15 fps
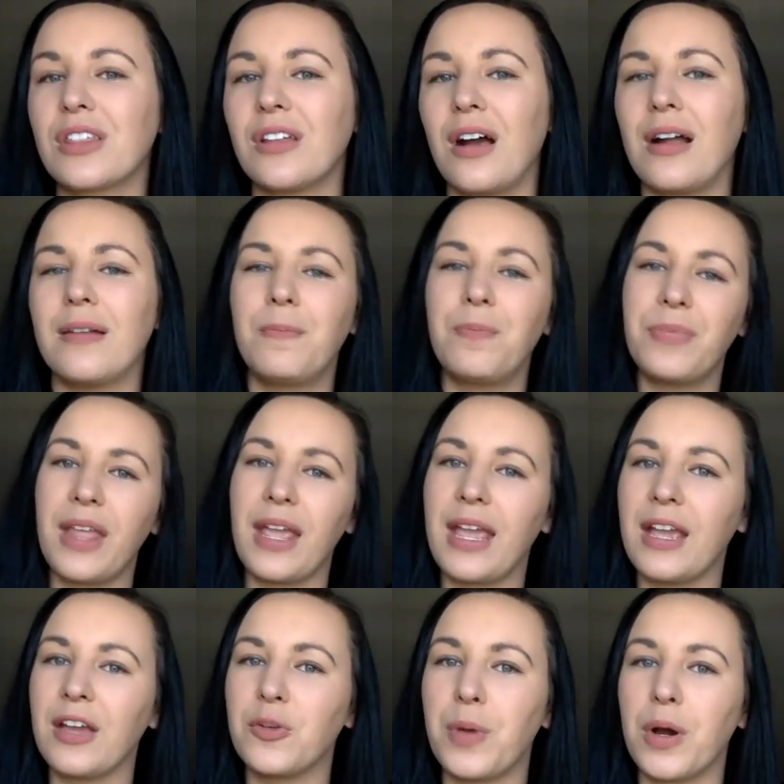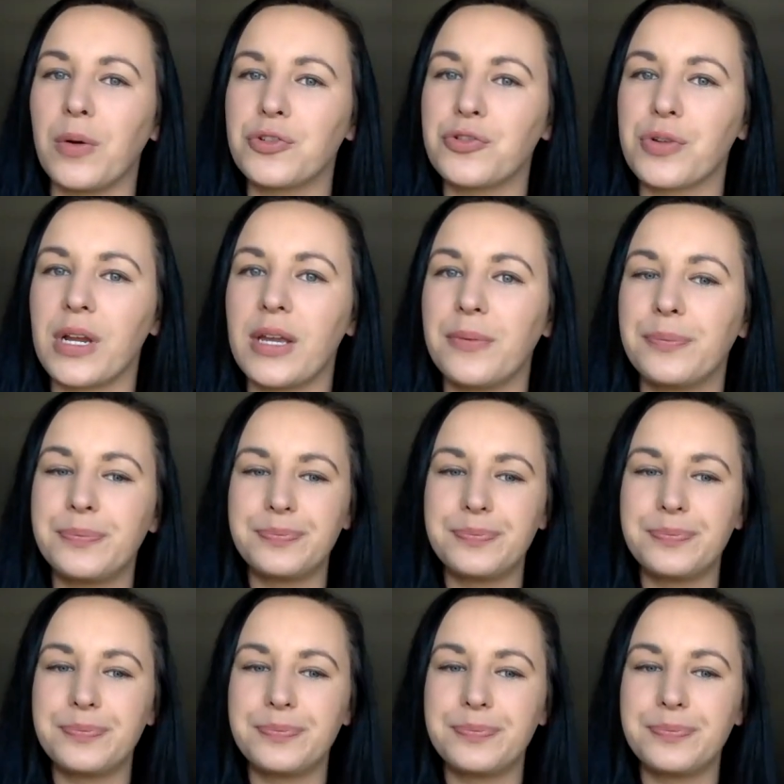thought and poetry.